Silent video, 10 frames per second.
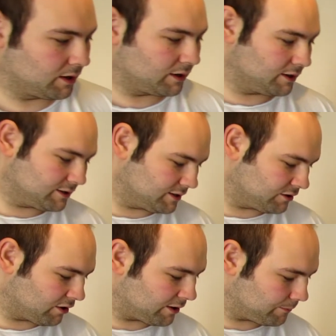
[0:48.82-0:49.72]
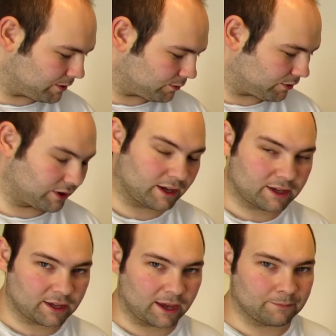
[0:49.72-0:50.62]
This is 9mm thick
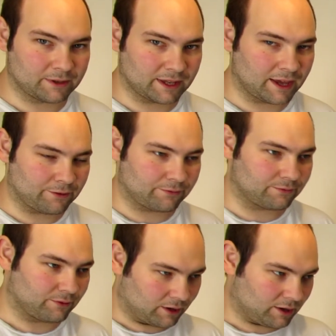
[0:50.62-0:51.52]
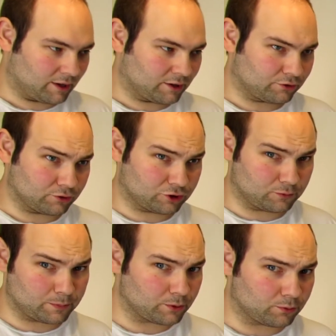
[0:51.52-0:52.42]
MDF, so it
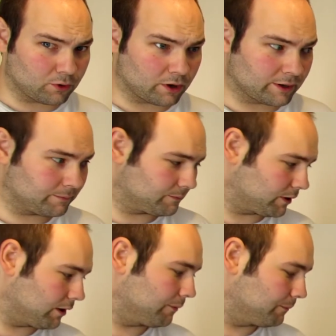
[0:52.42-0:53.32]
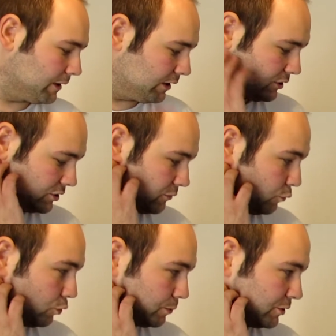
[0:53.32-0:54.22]
should be alright. It shouldn't
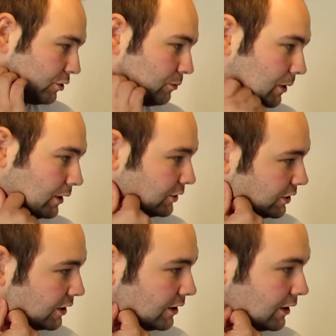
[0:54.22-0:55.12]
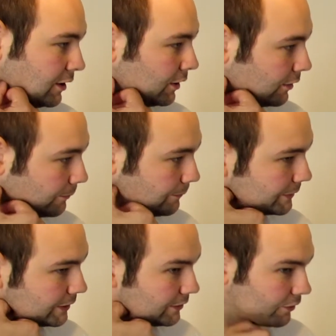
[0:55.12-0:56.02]
warp too much,
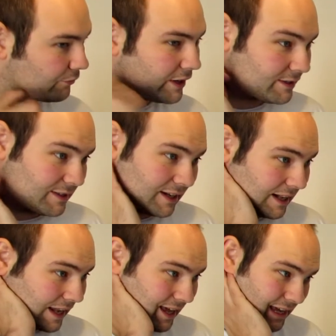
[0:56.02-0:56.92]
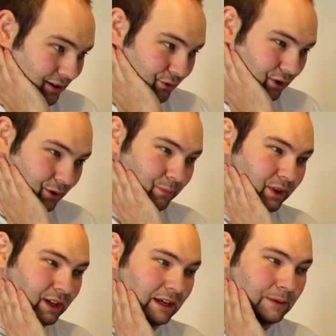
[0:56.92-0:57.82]
but the rest of the layout I'm
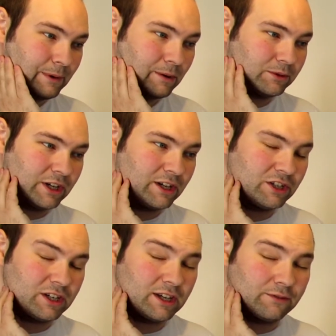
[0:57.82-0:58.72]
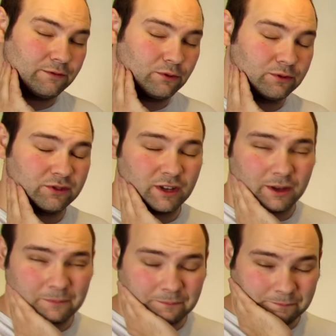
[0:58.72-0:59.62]
thinking about changing it for
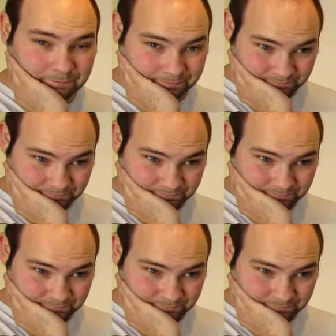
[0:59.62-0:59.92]
some